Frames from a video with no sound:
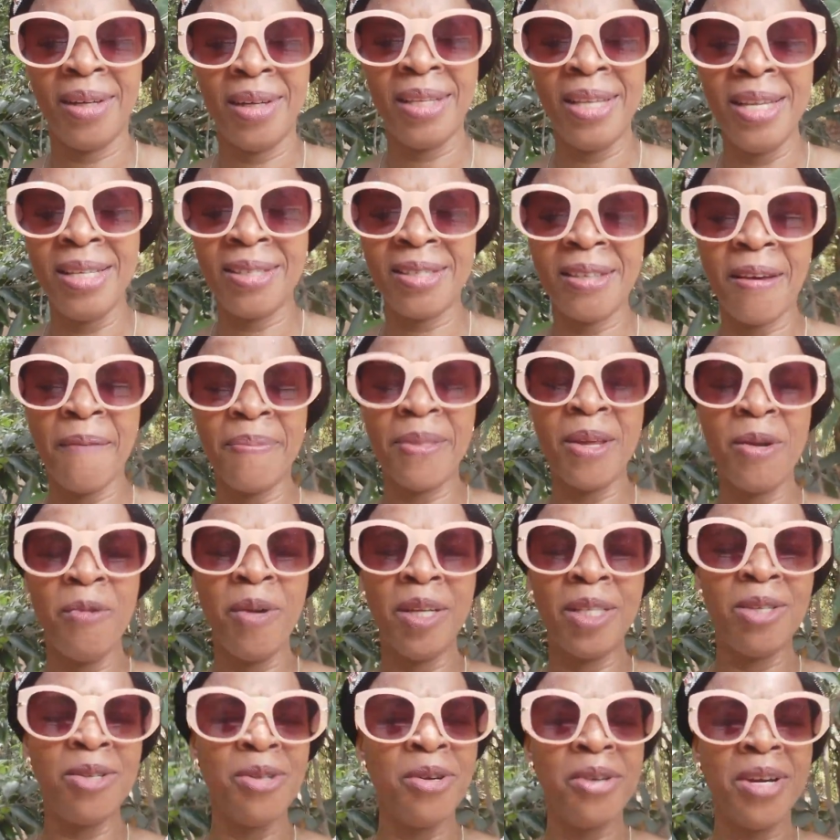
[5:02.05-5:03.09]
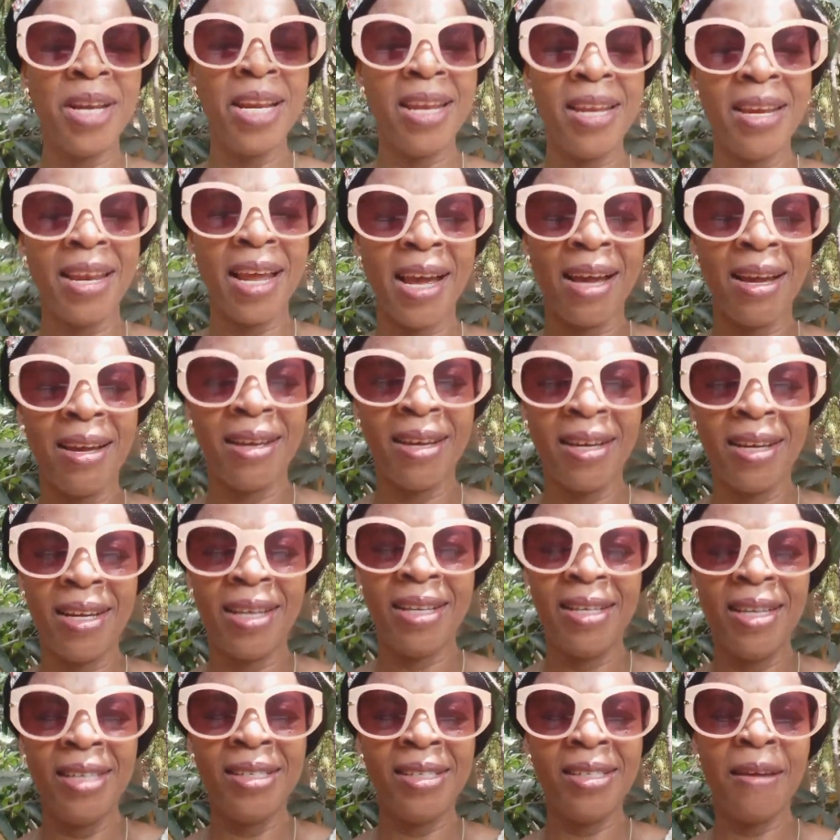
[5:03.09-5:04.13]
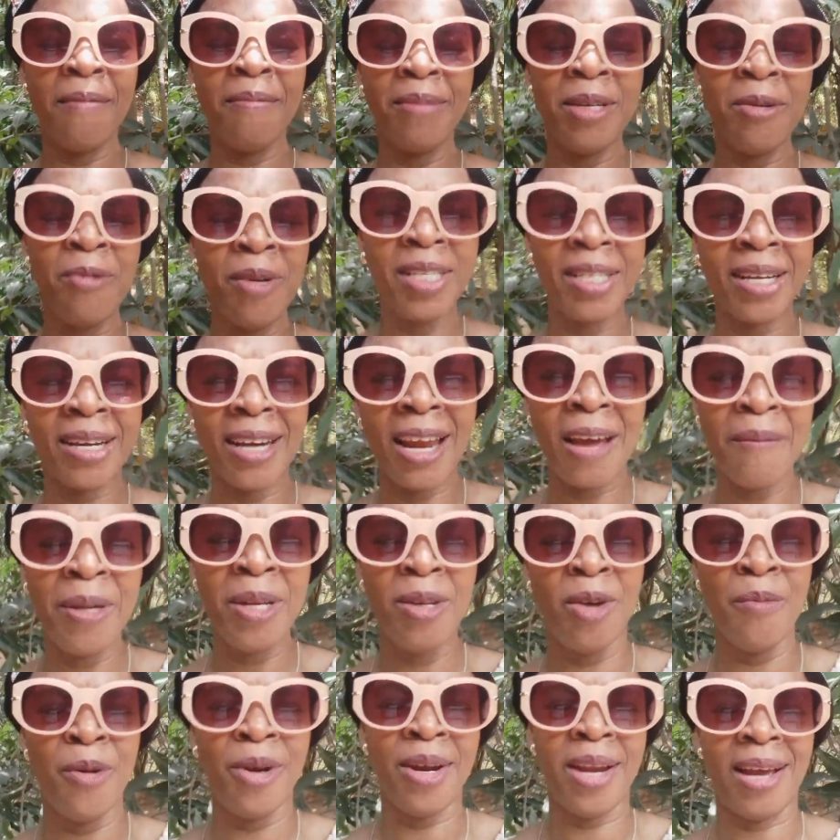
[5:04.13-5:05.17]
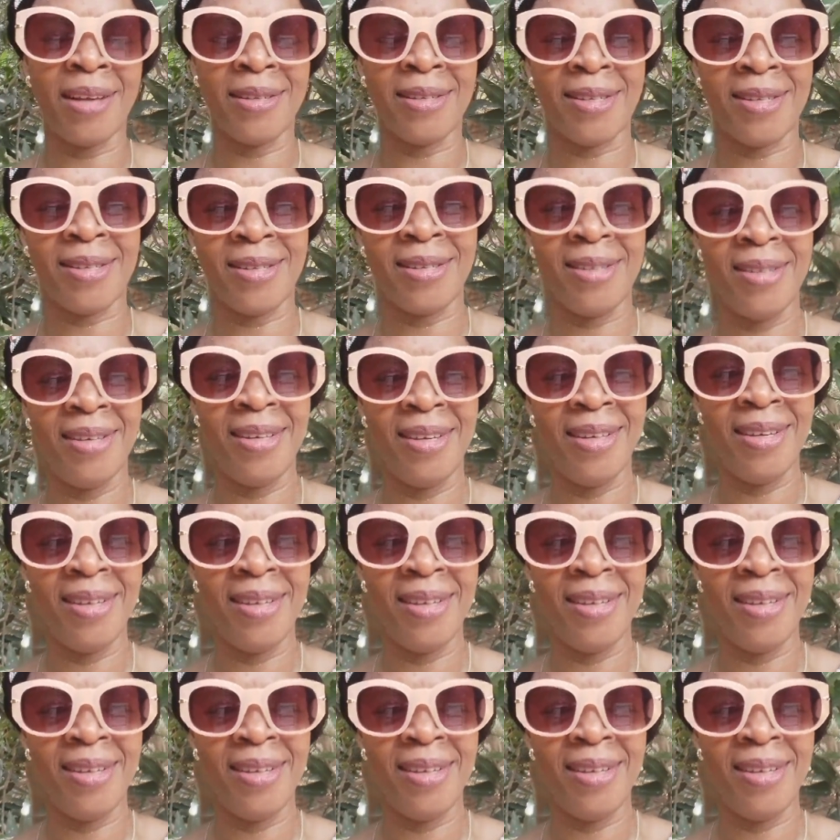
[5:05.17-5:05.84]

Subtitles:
the same thing with Euglena, the same thing with Chlamydomonas.